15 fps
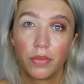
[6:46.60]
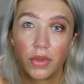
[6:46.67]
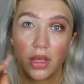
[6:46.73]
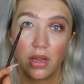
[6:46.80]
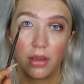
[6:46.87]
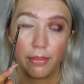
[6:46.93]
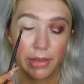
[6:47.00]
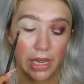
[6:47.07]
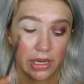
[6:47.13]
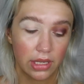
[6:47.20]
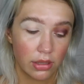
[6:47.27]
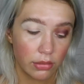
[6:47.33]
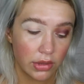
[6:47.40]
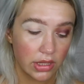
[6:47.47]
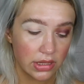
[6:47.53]
Okay, then back
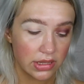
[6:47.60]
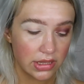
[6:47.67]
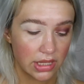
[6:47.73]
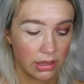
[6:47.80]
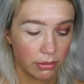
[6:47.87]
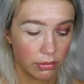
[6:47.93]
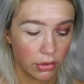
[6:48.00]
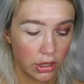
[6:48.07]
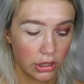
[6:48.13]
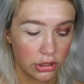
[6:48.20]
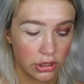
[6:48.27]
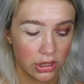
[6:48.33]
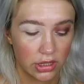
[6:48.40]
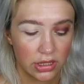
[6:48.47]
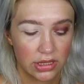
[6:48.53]
in with the same
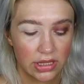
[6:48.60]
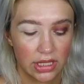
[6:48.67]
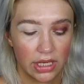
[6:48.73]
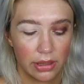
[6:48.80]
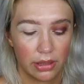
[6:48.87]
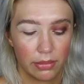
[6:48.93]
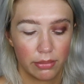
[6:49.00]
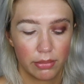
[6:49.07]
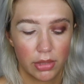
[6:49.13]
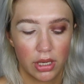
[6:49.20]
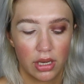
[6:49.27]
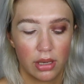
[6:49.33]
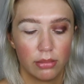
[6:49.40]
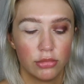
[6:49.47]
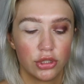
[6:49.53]
brush and the same
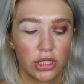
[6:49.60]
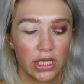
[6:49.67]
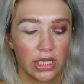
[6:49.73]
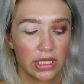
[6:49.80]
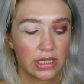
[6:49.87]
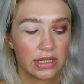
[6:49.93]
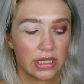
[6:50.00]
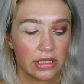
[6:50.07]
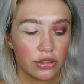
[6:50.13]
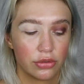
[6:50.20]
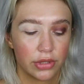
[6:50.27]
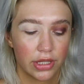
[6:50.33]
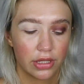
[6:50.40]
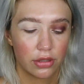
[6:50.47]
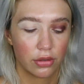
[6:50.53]
shade
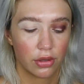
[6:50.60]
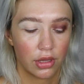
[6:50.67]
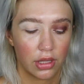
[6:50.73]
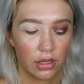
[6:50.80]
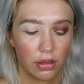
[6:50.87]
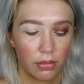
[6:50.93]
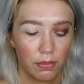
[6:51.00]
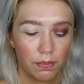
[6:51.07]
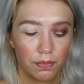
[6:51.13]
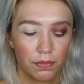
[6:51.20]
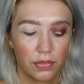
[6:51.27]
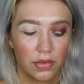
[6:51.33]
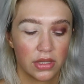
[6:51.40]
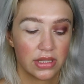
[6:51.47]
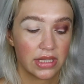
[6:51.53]
Eccentric, or the
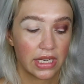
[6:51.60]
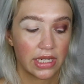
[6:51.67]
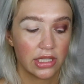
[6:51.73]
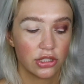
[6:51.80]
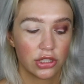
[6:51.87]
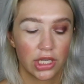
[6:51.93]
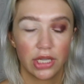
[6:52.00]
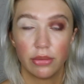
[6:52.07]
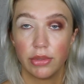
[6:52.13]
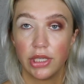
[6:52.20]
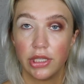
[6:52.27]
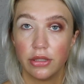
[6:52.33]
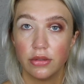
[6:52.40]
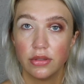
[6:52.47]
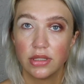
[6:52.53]
second shade we
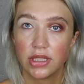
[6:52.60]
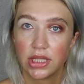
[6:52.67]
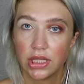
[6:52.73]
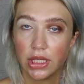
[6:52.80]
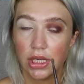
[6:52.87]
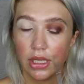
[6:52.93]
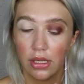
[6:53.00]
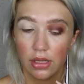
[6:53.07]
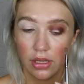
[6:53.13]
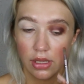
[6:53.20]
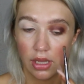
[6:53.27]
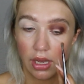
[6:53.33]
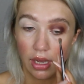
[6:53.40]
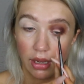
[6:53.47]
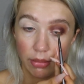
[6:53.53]
used.
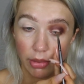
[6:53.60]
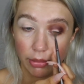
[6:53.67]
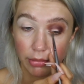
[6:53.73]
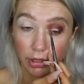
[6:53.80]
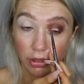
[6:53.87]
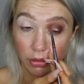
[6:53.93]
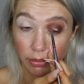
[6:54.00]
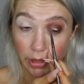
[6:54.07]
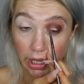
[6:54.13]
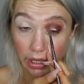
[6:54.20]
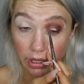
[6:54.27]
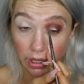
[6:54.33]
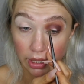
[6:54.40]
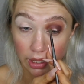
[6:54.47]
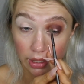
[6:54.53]
I'm going to go
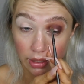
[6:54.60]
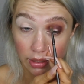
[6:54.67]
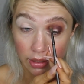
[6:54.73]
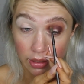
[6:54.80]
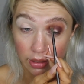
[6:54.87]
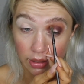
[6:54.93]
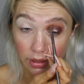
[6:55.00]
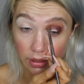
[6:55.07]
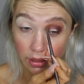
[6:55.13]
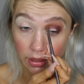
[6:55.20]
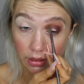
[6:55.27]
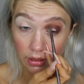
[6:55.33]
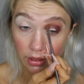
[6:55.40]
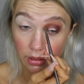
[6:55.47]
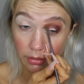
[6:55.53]
back in
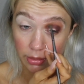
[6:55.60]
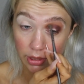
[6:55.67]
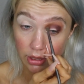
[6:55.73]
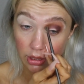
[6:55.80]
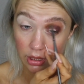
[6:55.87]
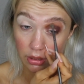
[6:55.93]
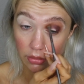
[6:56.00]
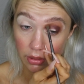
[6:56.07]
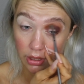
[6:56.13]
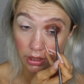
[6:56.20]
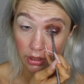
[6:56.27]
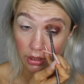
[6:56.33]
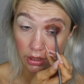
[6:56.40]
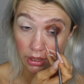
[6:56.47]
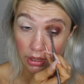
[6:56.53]
a little bit
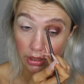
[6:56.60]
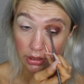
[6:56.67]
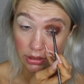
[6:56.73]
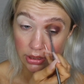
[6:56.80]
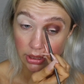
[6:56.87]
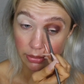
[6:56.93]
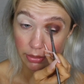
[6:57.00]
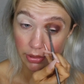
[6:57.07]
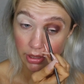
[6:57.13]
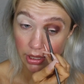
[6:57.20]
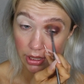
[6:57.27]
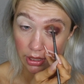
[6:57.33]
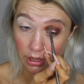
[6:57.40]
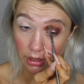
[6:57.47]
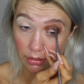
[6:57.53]
lower and deepen
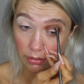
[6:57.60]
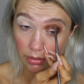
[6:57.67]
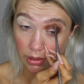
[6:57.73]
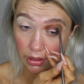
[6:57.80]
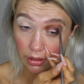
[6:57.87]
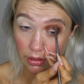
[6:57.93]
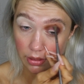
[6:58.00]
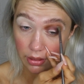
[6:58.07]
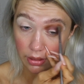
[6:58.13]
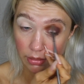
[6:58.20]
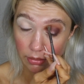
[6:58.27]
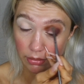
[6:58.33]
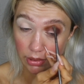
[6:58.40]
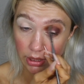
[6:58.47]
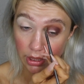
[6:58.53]
that up,
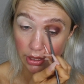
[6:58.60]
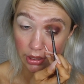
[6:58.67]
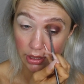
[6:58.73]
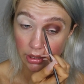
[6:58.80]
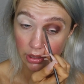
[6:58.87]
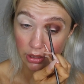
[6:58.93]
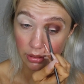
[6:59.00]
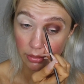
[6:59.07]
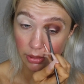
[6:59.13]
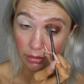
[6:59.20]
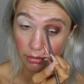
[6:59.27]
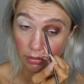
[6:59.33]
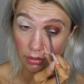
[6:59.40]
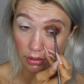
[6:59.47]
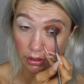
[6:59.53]
blend it a little
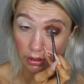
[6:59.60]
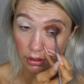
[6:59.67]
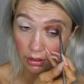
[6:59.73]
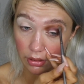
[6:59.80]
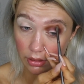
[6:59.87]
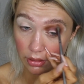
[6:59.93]
bit more.